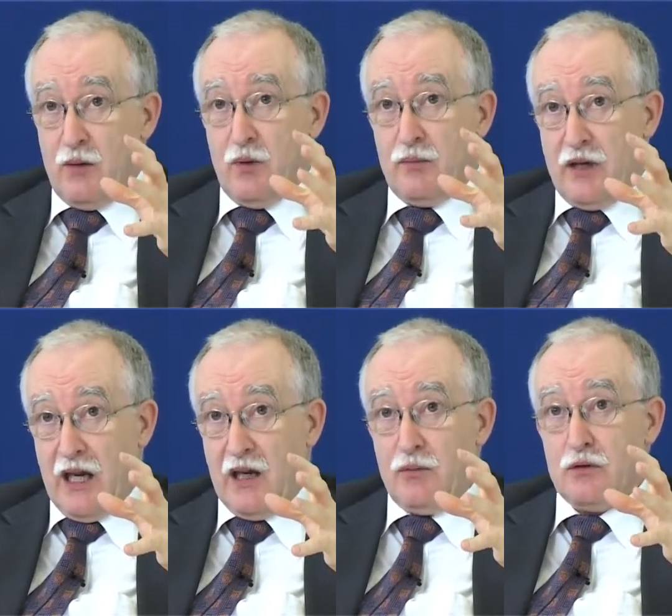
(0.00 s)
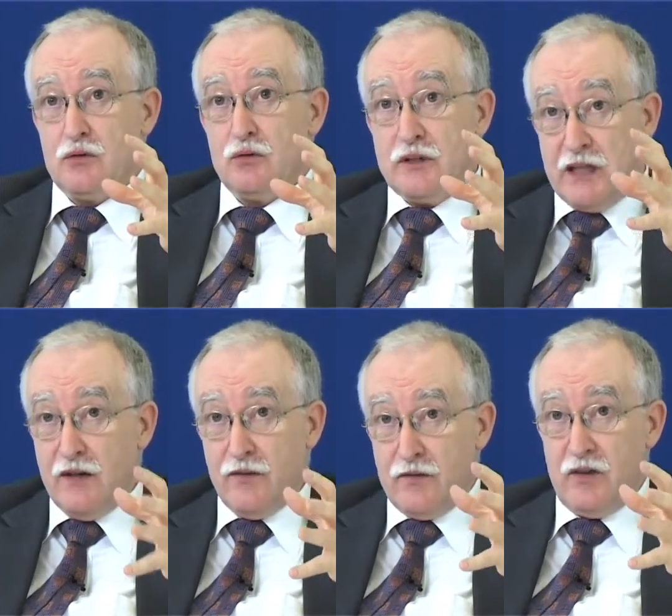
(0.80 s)
will be able to
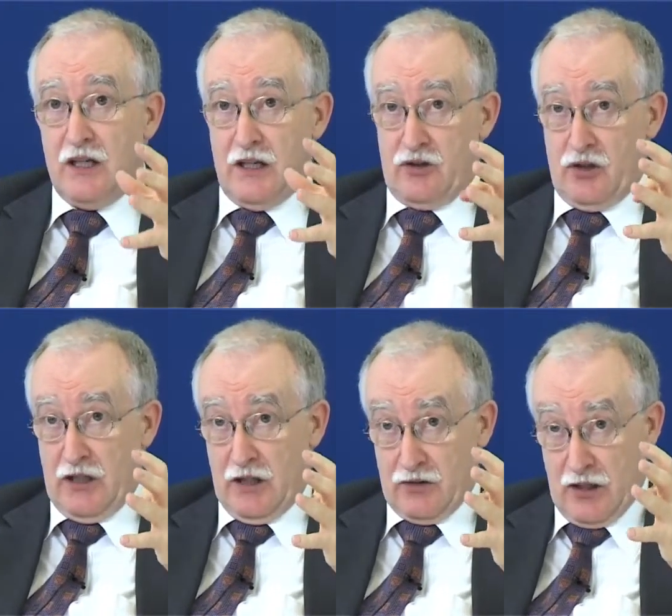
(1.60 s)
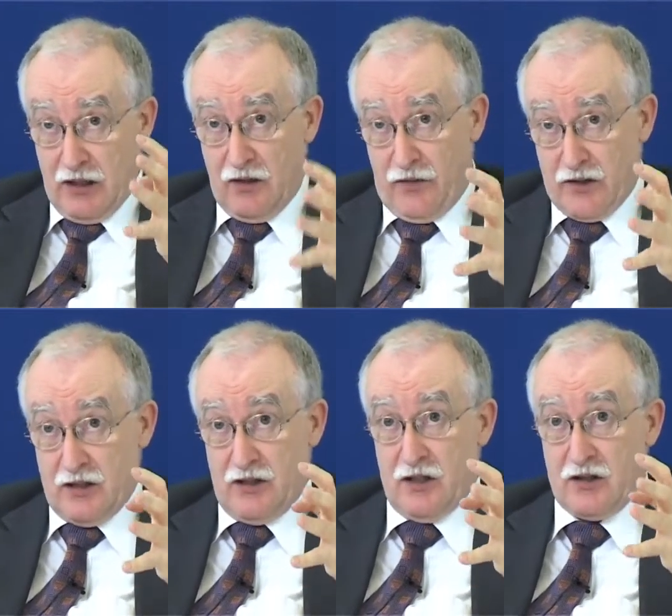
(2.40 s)
give the engineers and the
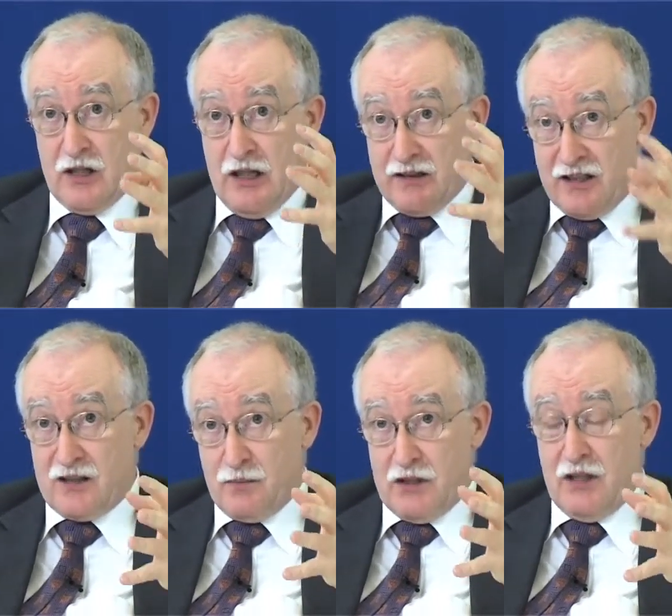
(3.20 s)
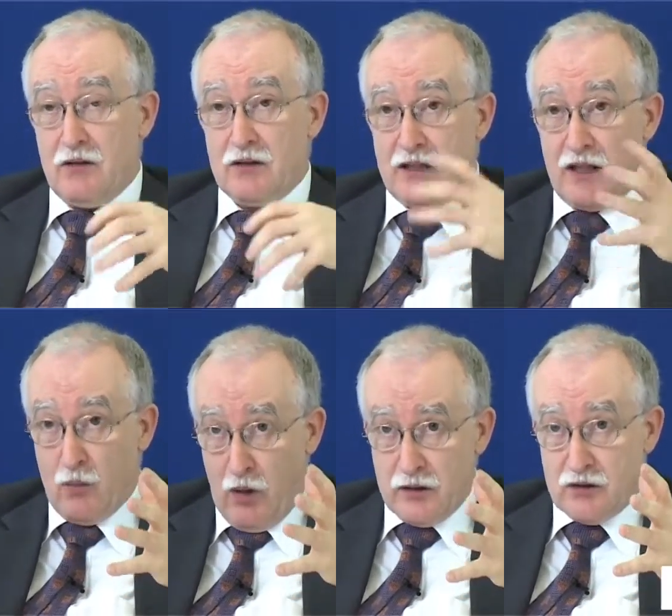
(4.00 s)
physicists this material that they
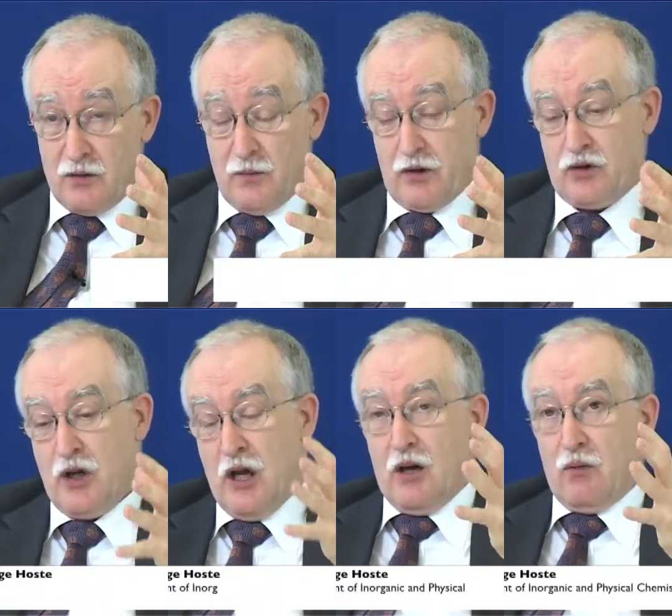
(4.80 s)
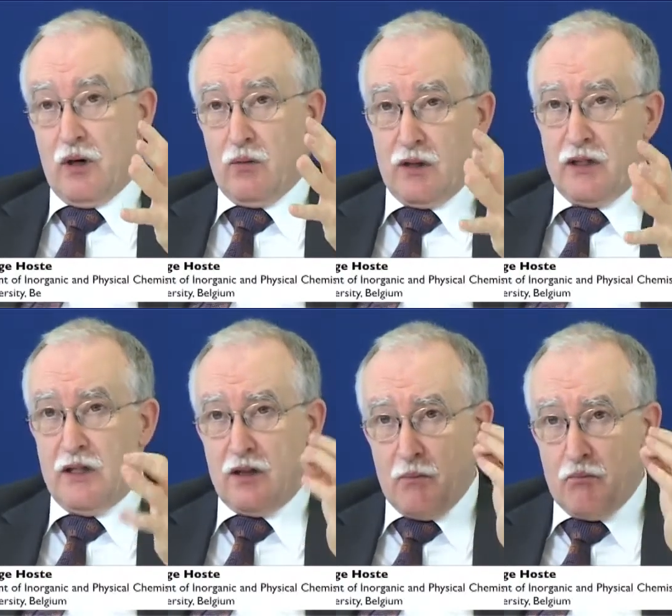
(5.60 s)
want so much, we will
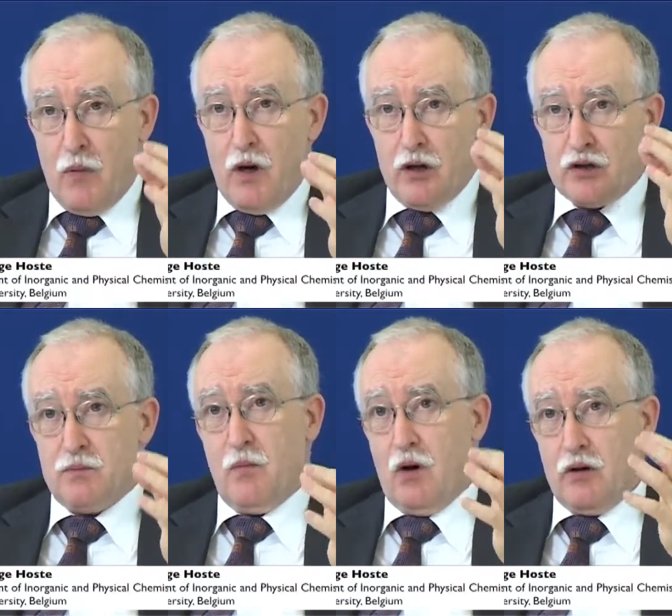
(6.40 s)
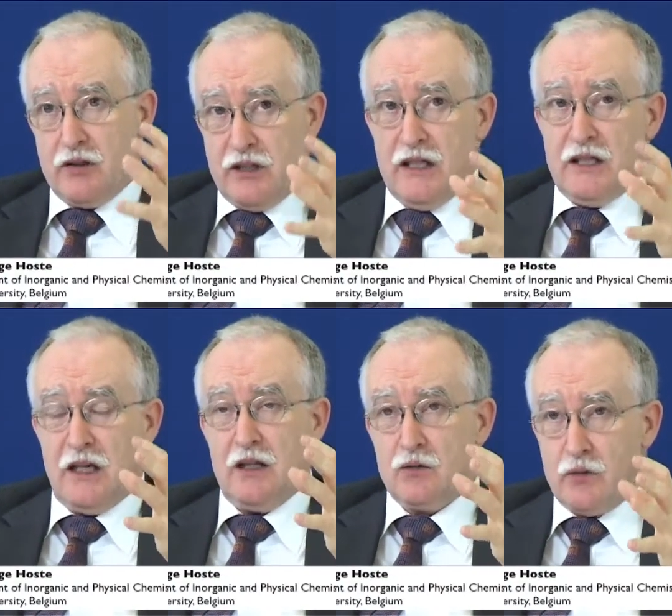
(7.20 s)
need much more
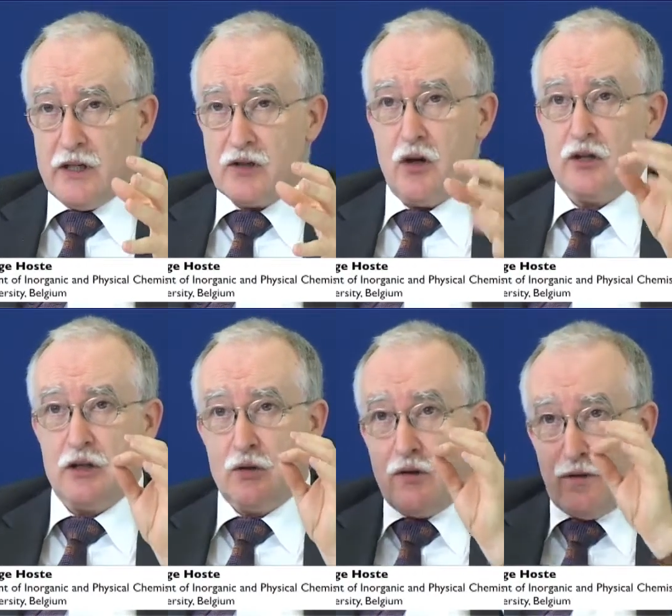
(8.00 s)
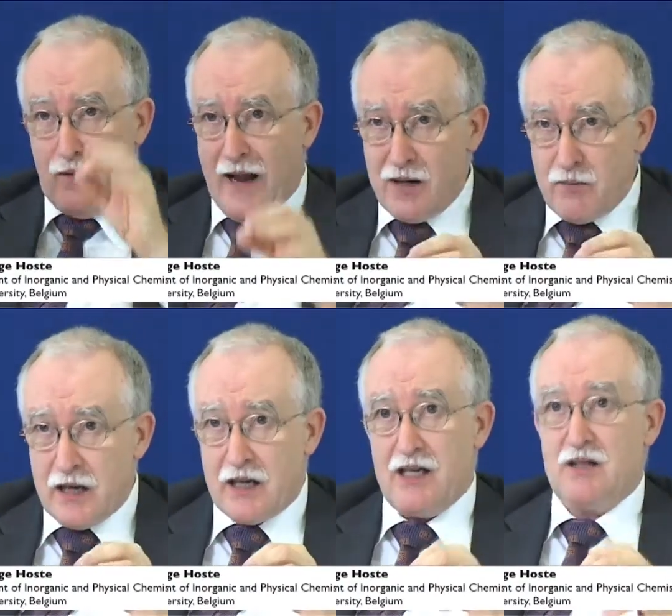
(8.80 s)
detailed research into the fine
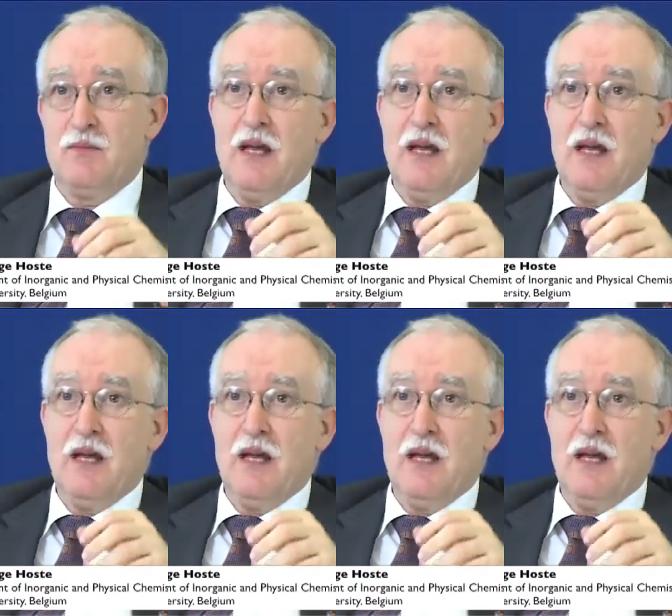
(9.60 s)
mechanism,